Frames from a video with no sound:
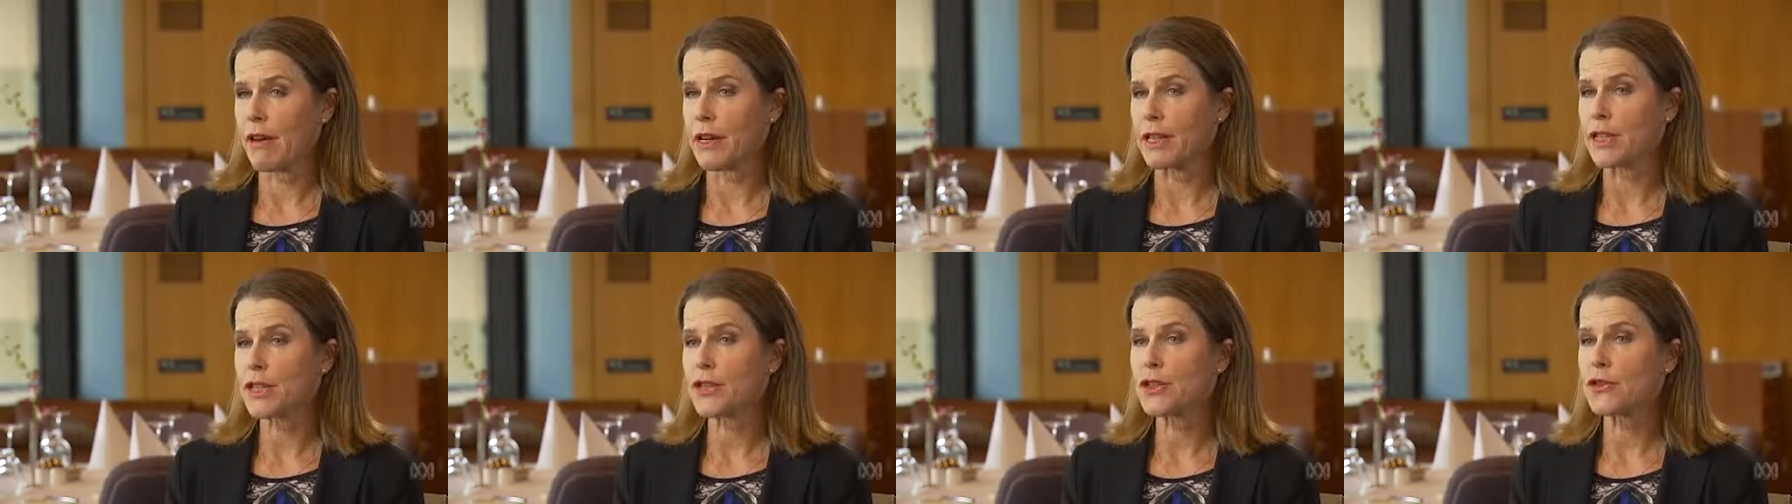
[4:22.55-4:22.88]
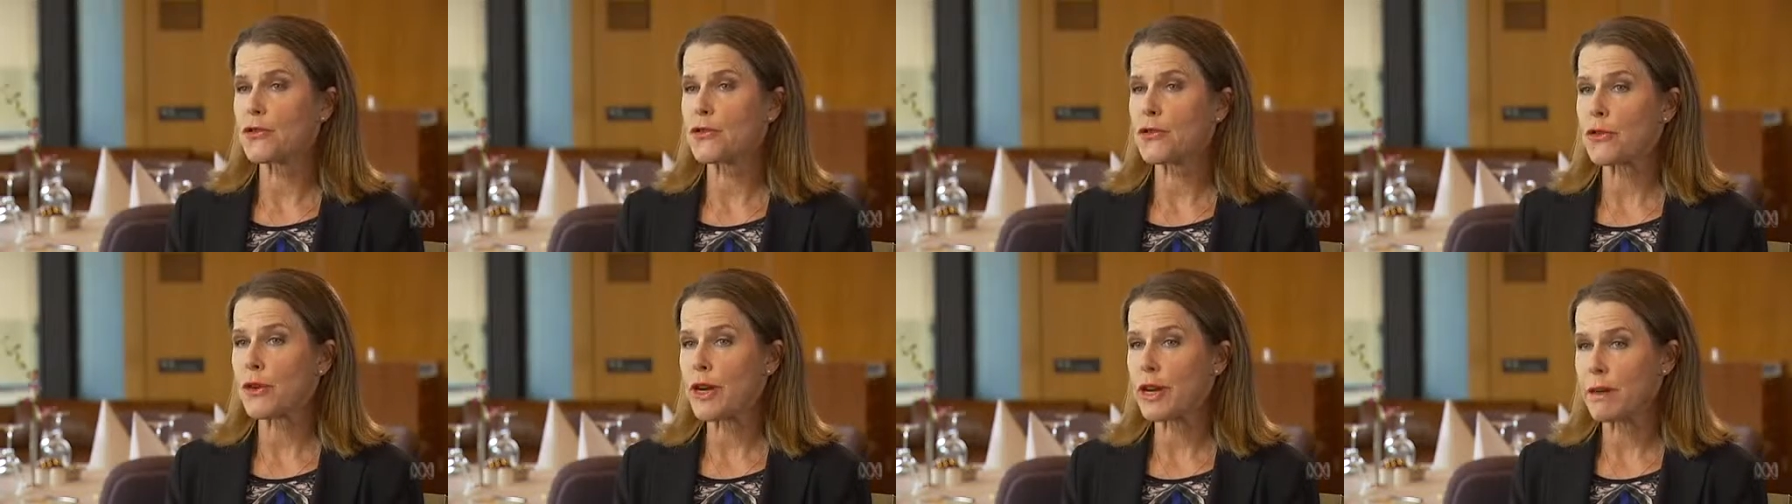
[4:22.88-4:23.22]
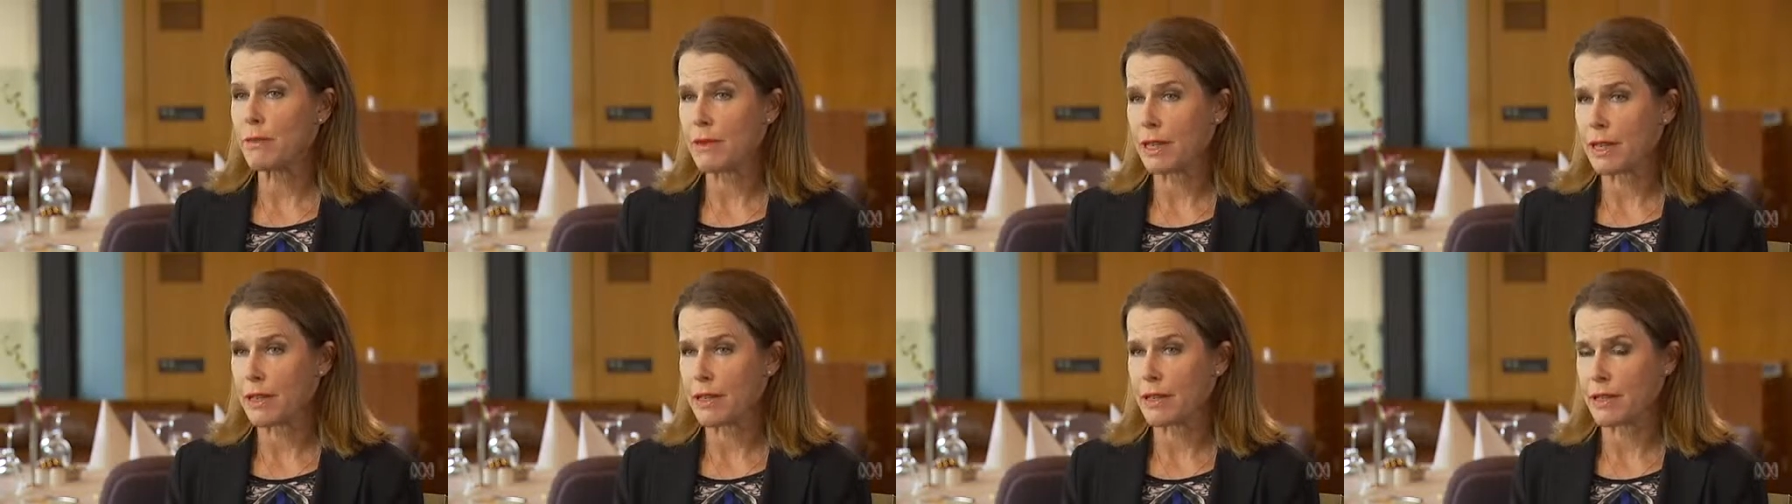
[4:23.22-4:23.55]
are
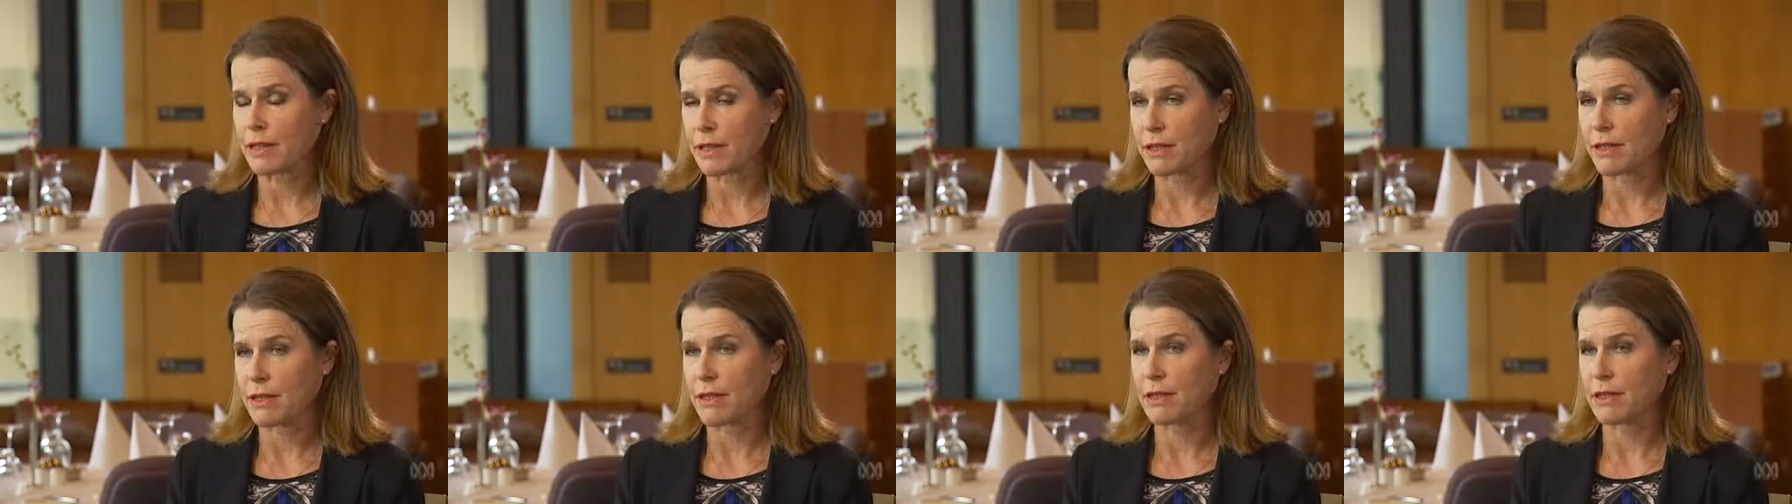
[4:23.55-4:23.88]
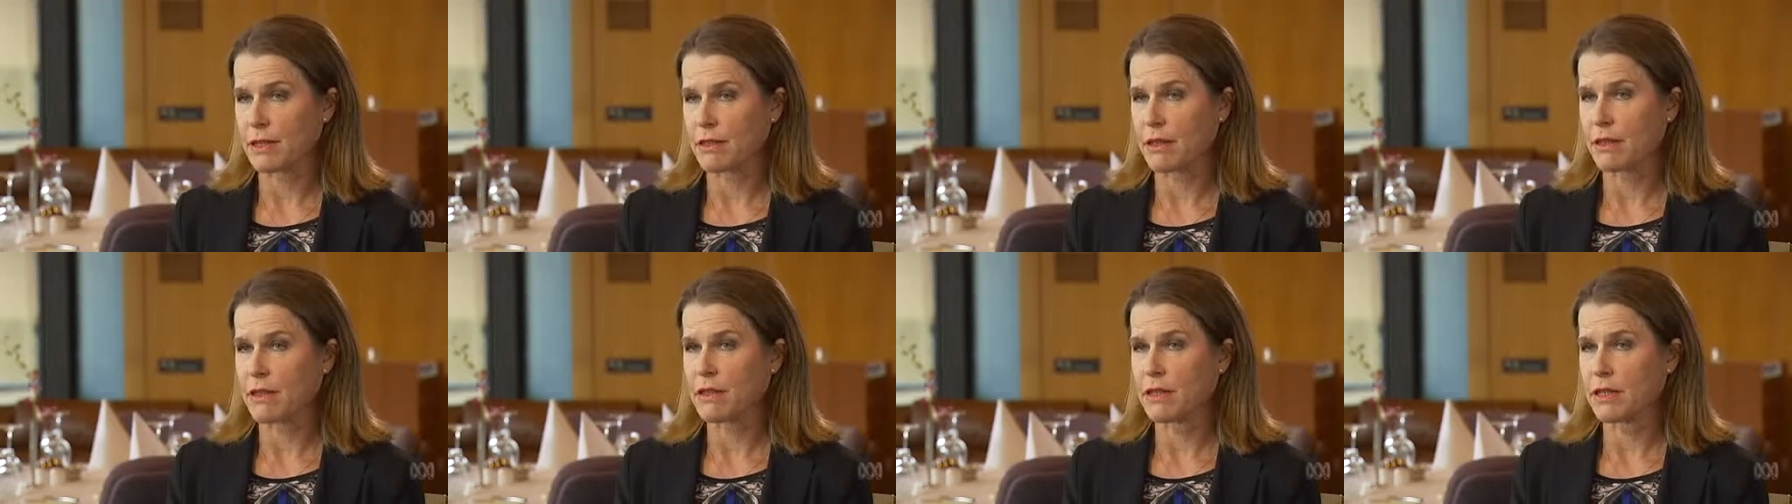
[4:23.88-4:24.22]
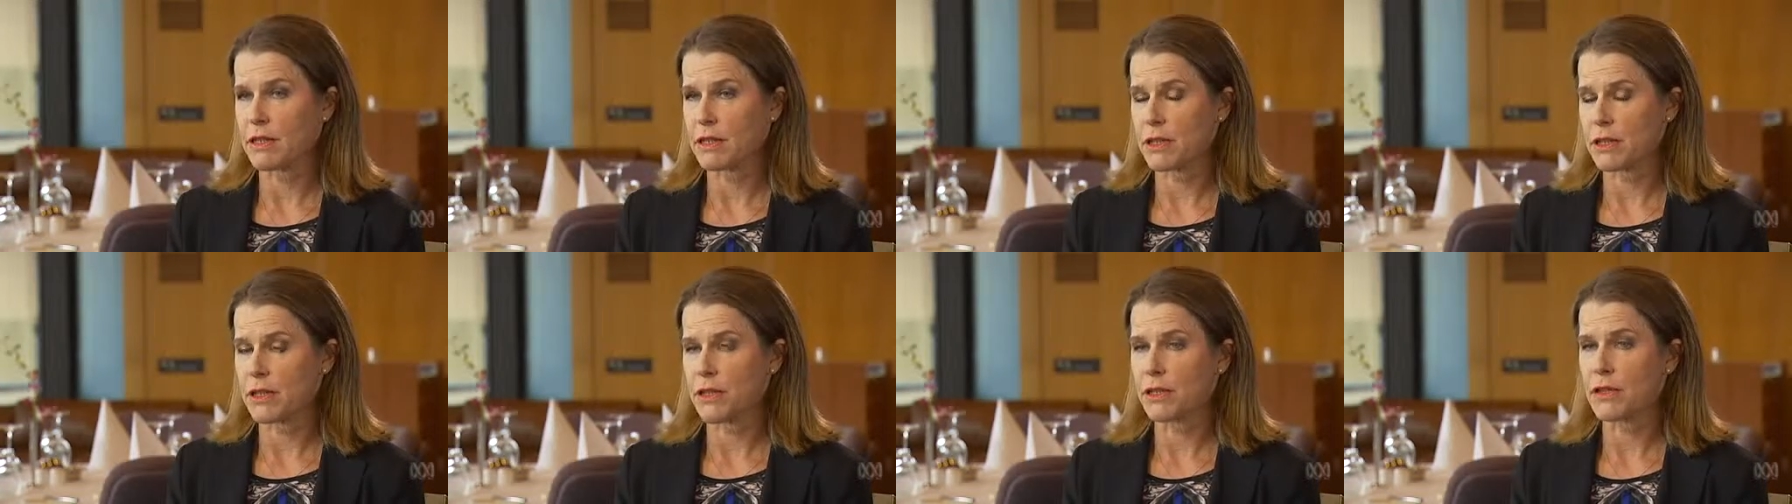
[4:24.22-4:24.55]
extremely concerned that
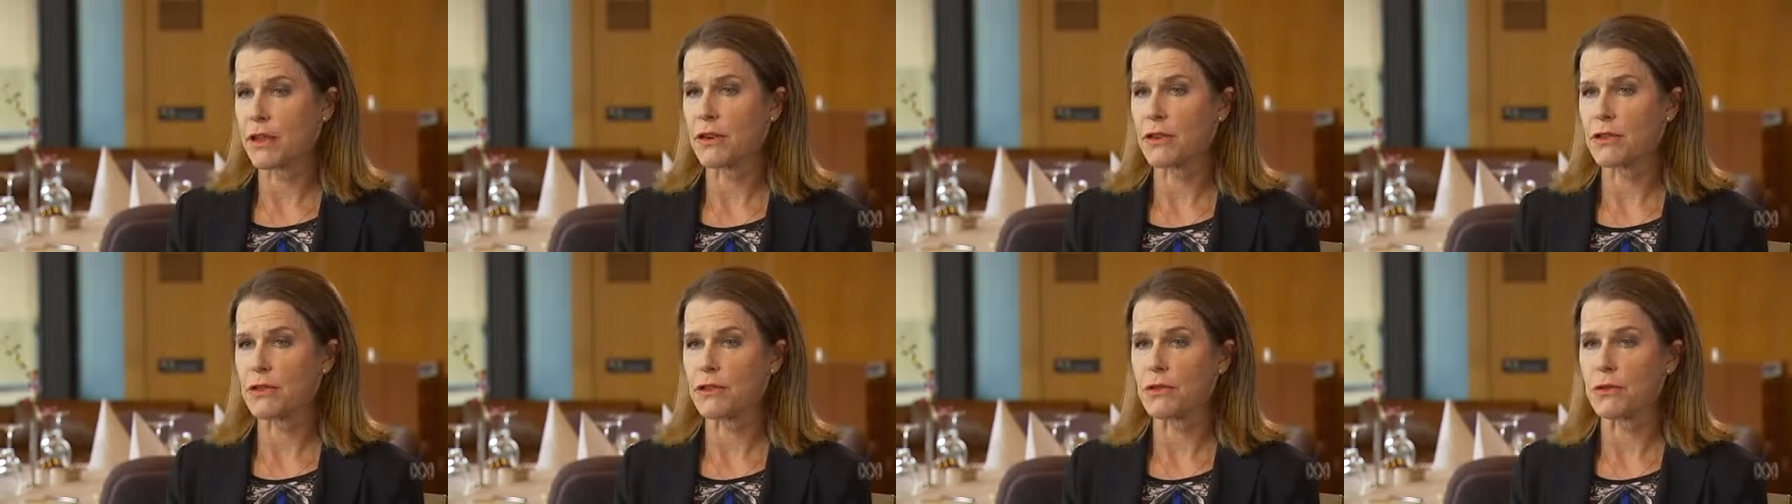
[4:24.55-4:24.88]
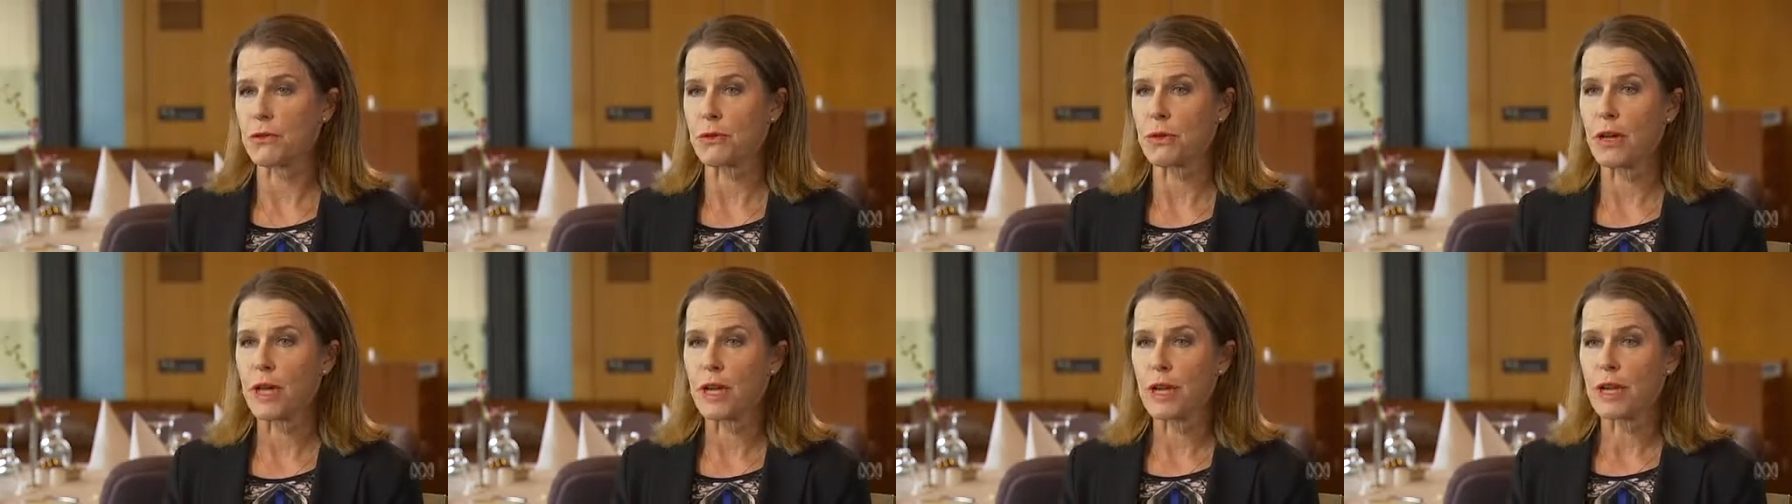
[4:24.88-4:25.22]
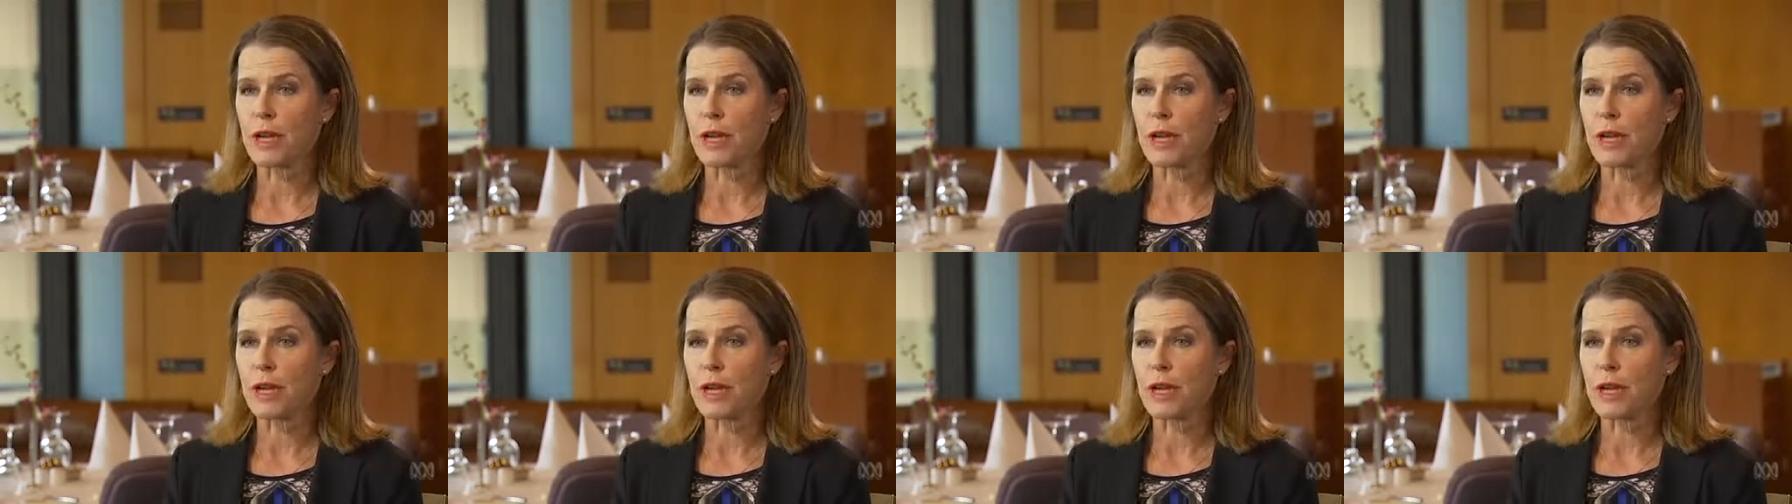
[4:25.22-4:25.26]
this is going to